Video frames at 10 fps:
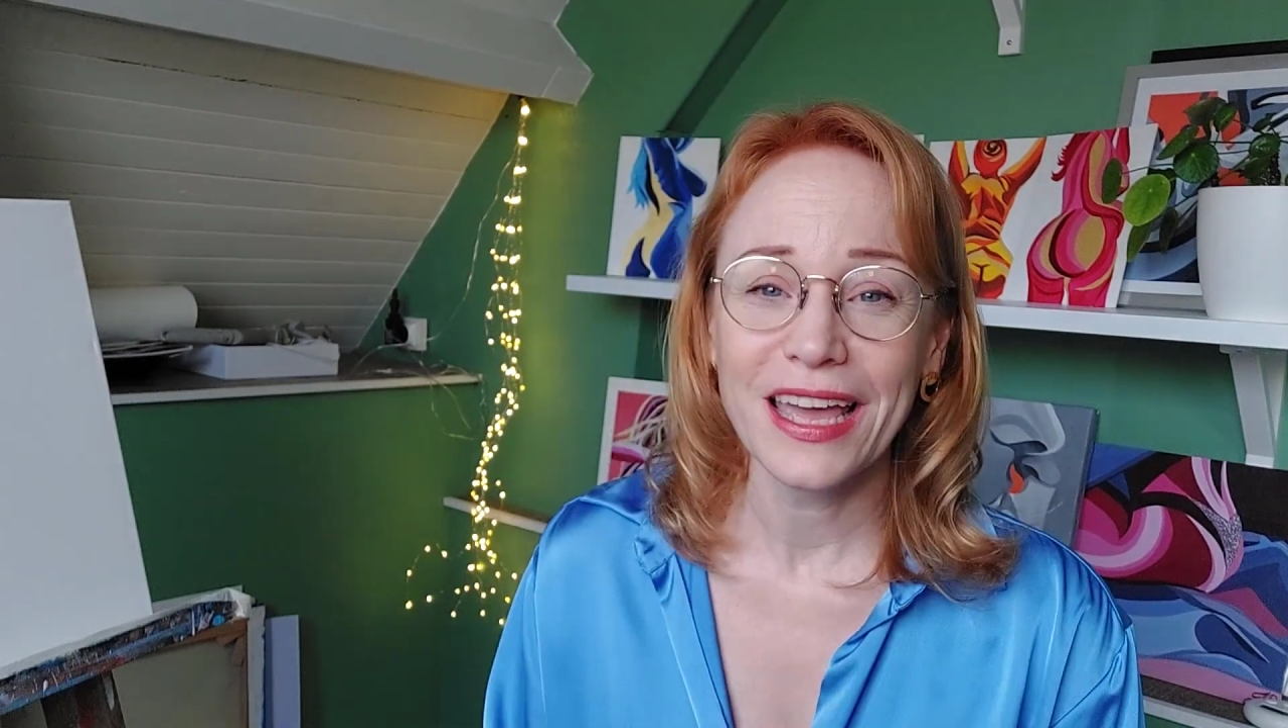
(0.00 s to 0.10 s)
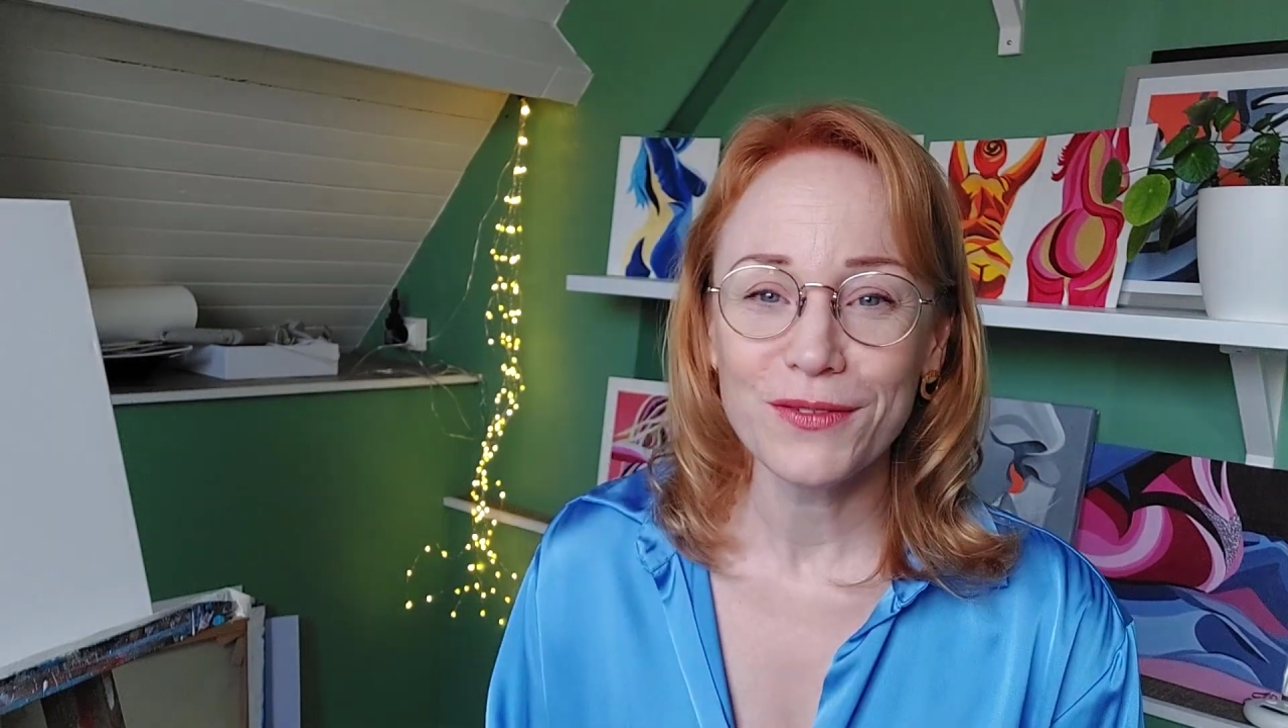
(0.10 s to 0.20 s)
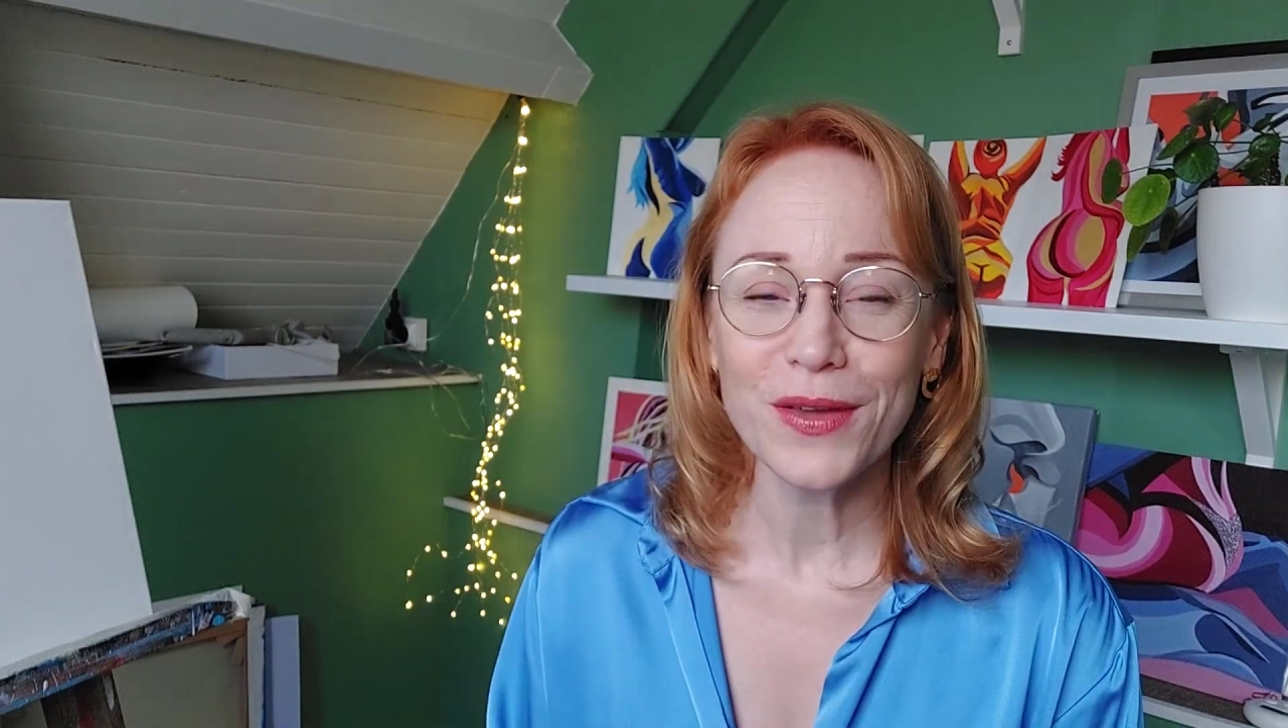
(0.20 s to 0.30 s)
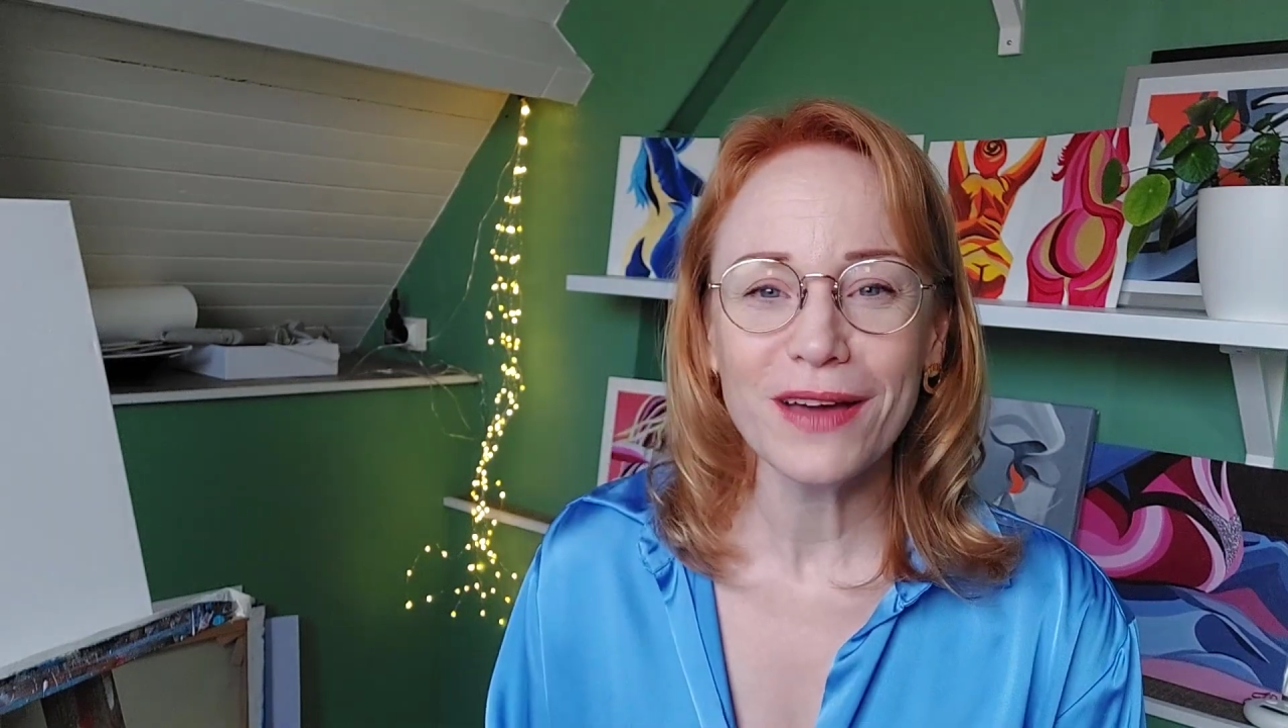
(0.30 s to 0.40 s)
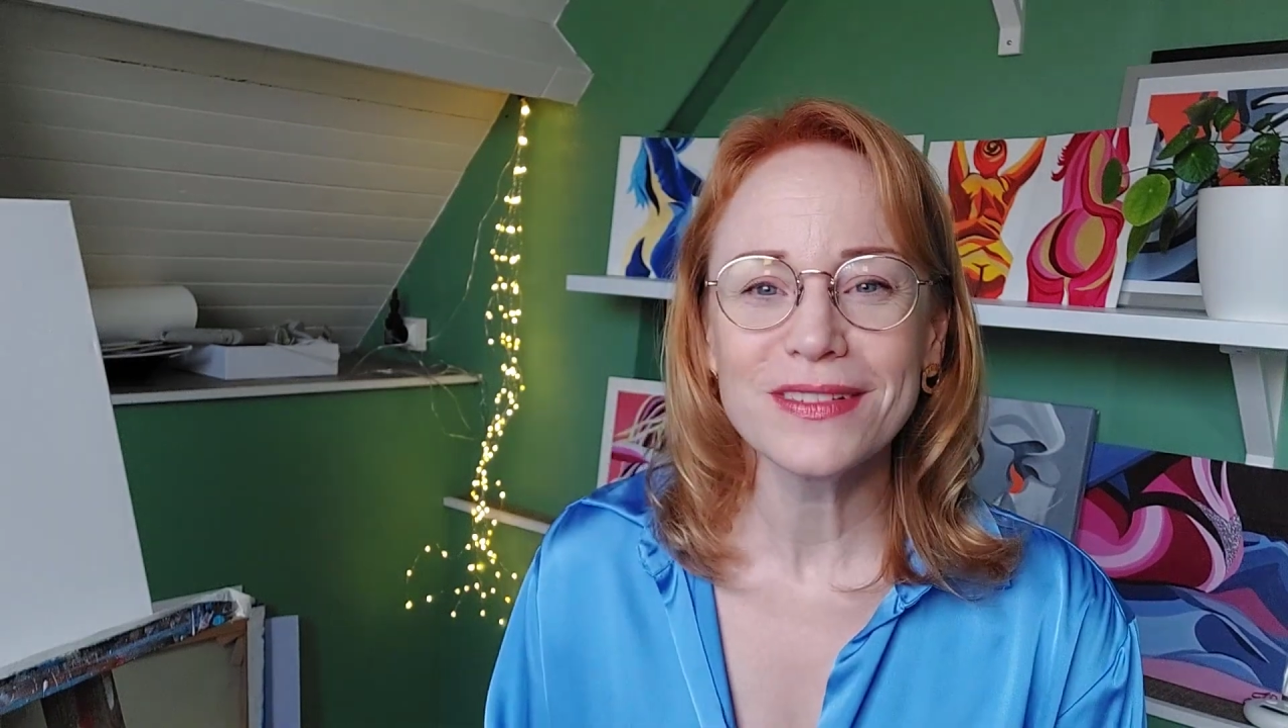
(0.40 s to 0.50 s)

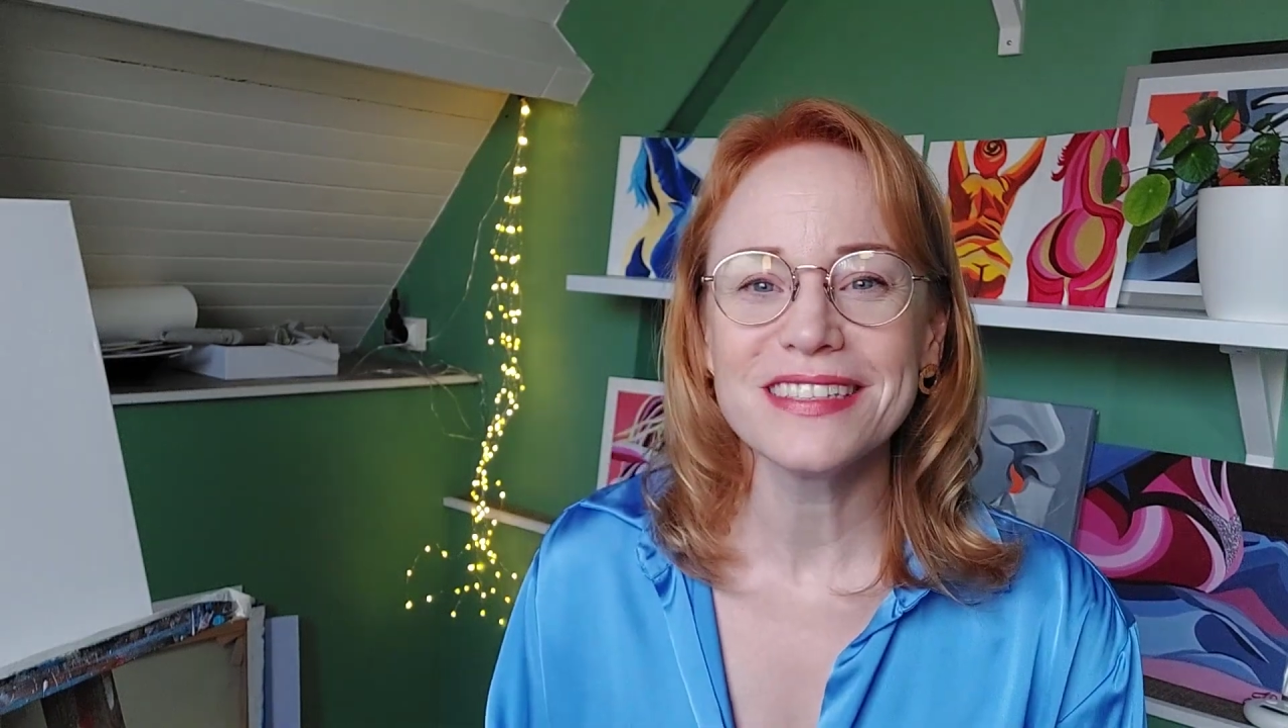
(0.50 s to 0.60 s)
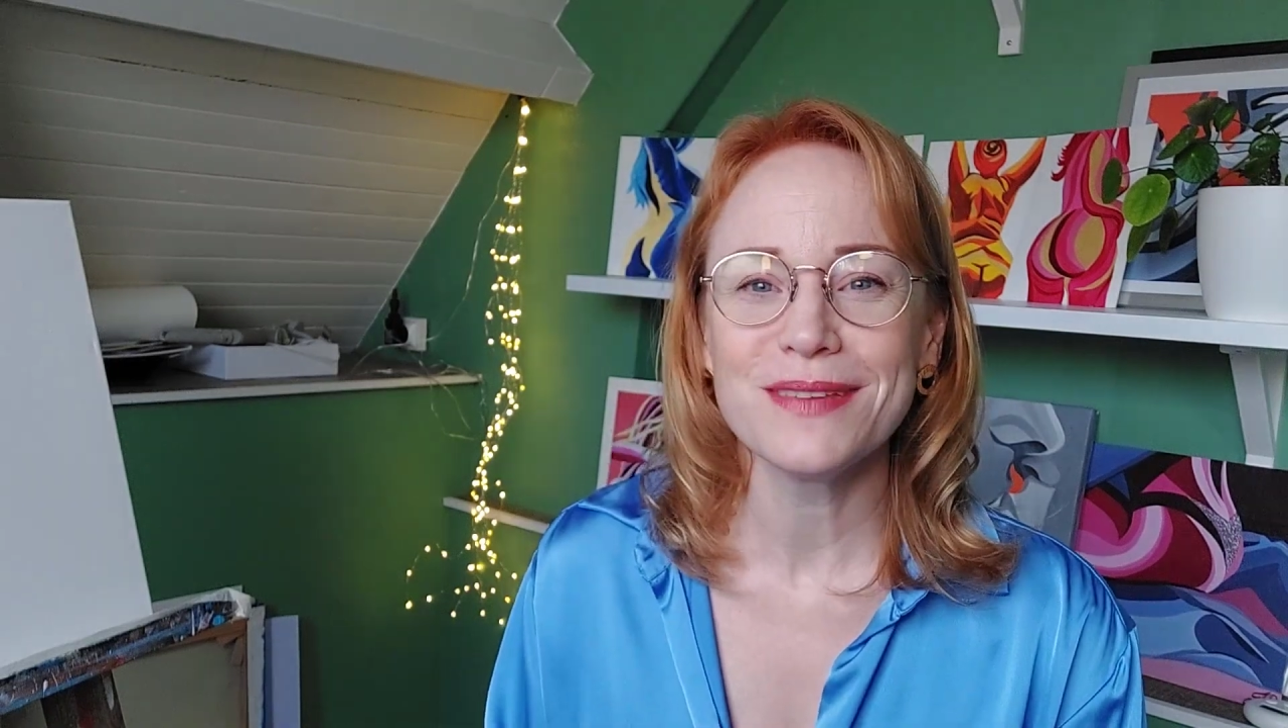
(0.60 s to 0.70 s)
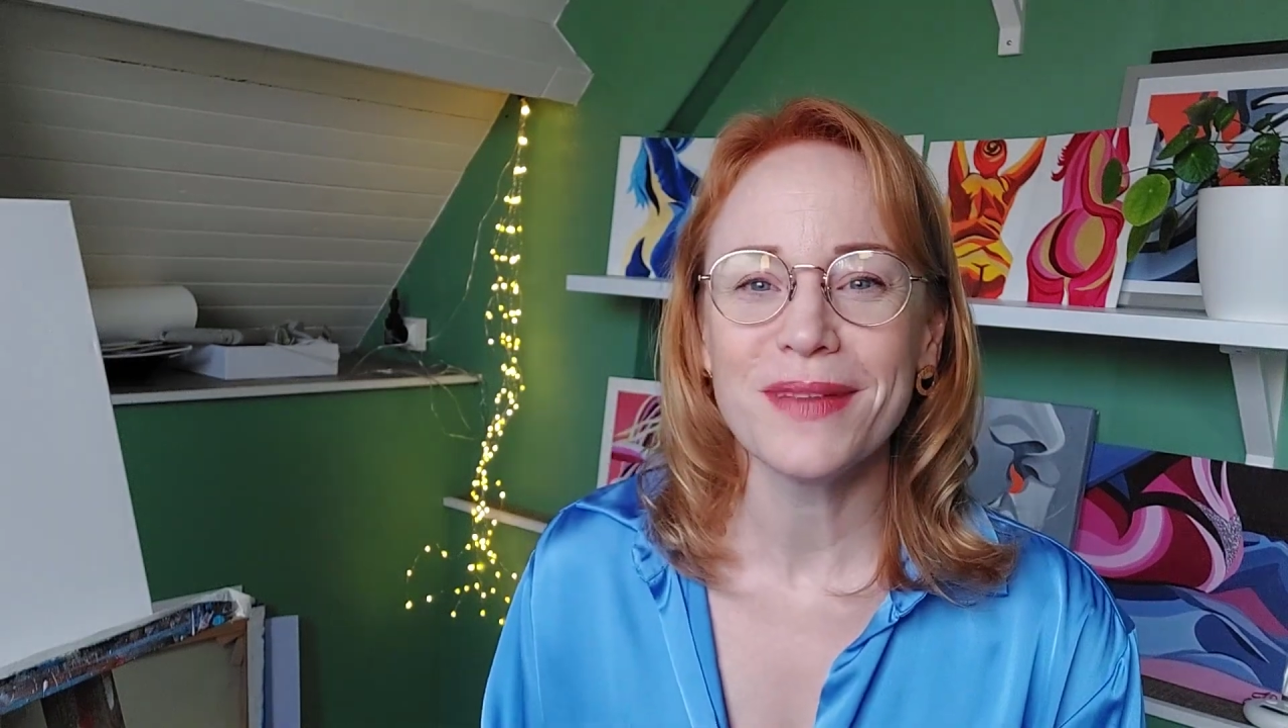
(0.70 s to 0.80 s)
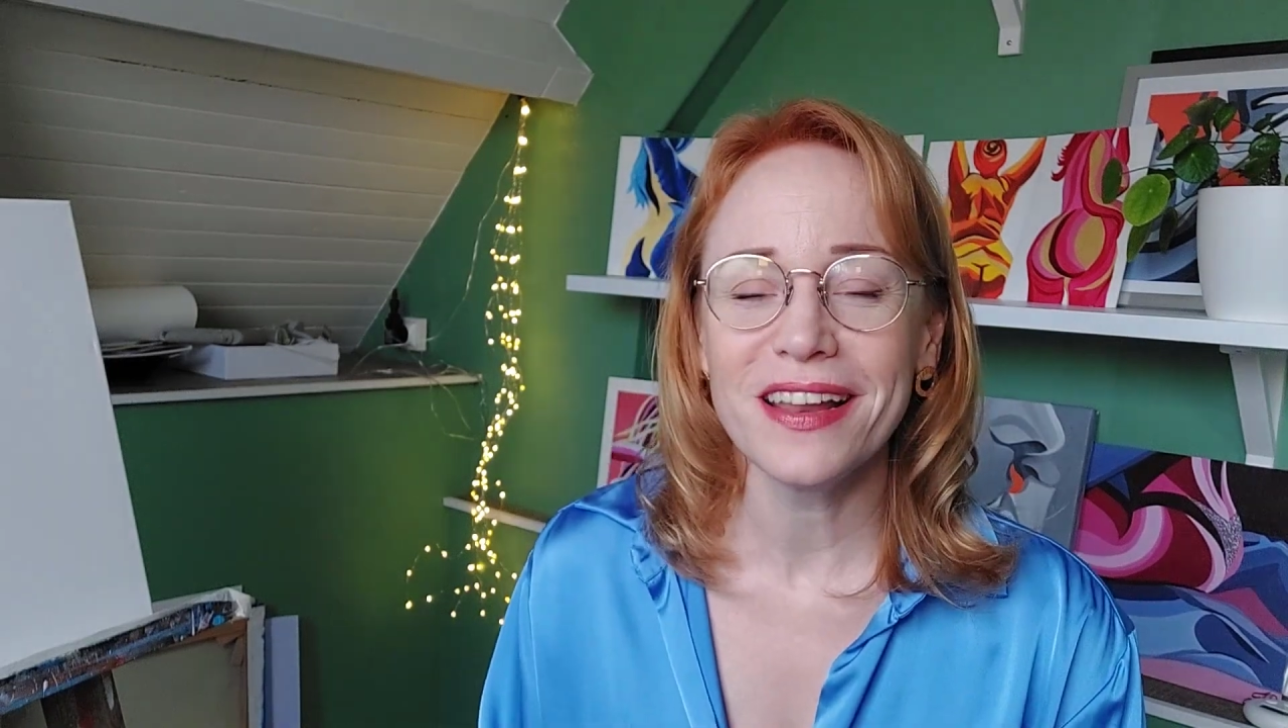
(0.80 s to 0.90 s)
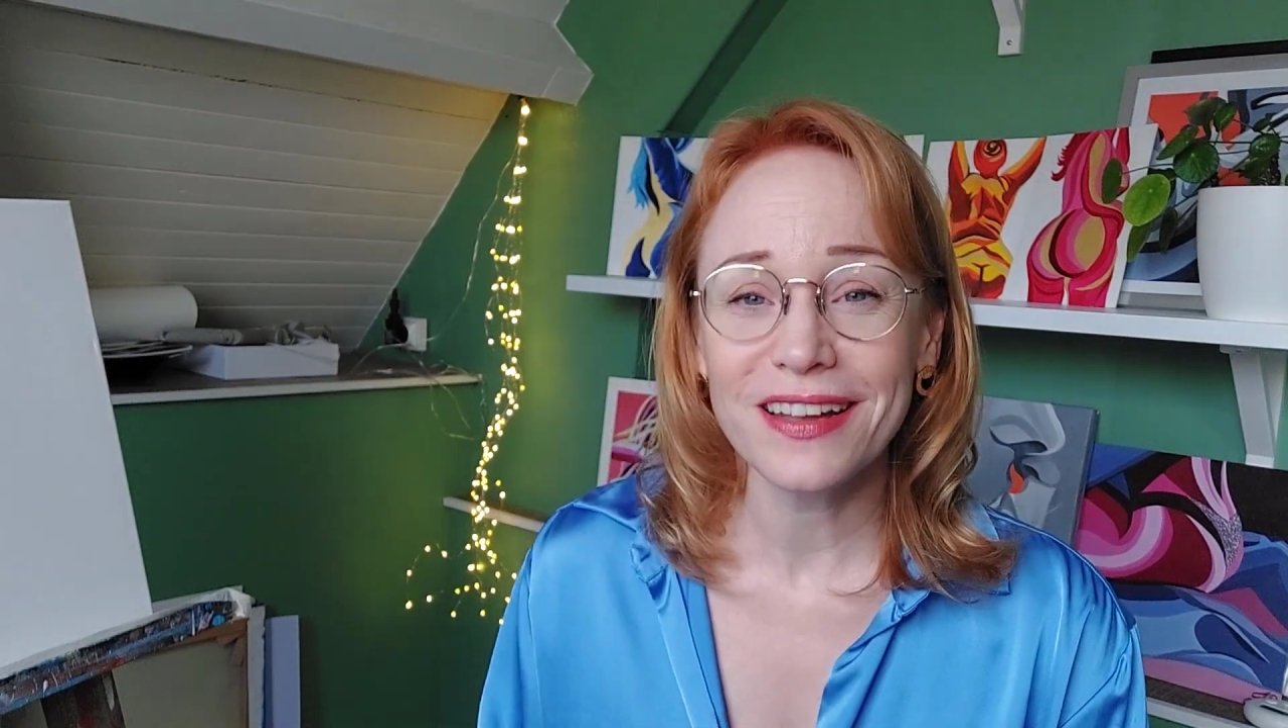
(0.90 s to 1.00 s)
If you haven't seen my